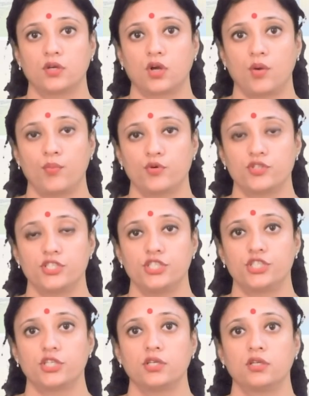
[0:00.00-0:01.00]

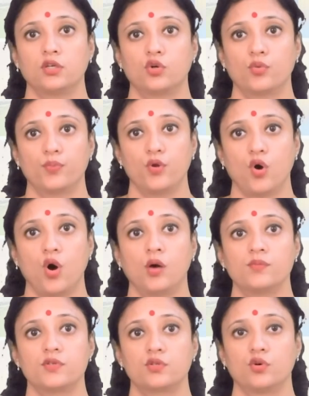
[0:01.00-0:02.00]
composition, group
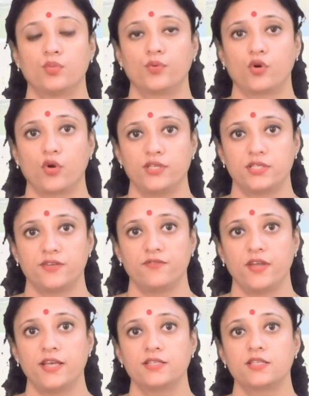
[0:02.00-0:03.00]
norms, group
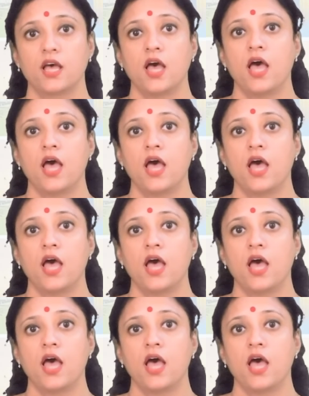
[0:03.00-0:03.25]
cohesiveness